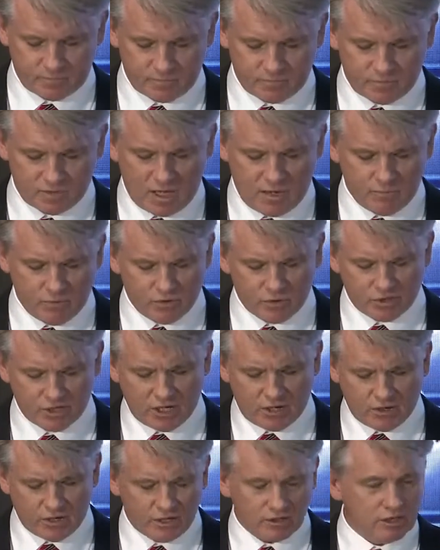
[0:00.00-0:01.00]
And we were
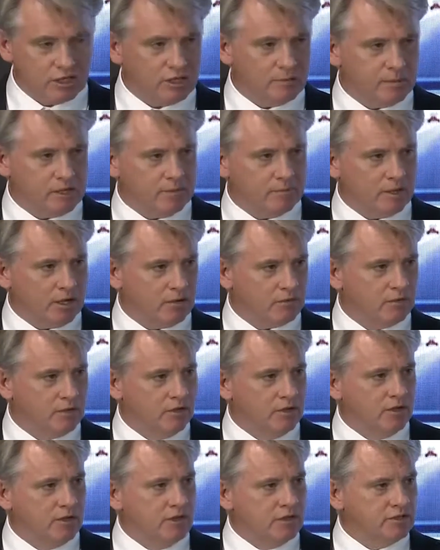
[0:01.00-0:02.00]
sharing a little bit about
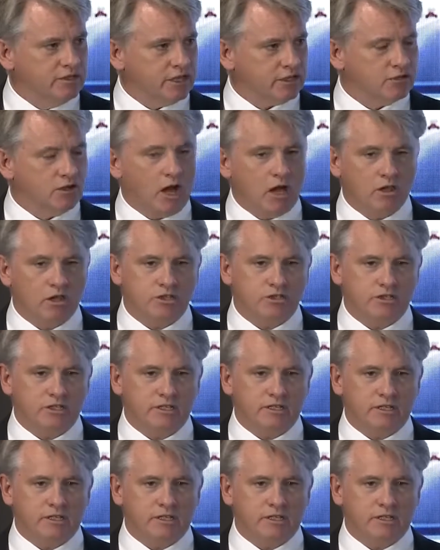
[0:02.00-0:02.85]
technology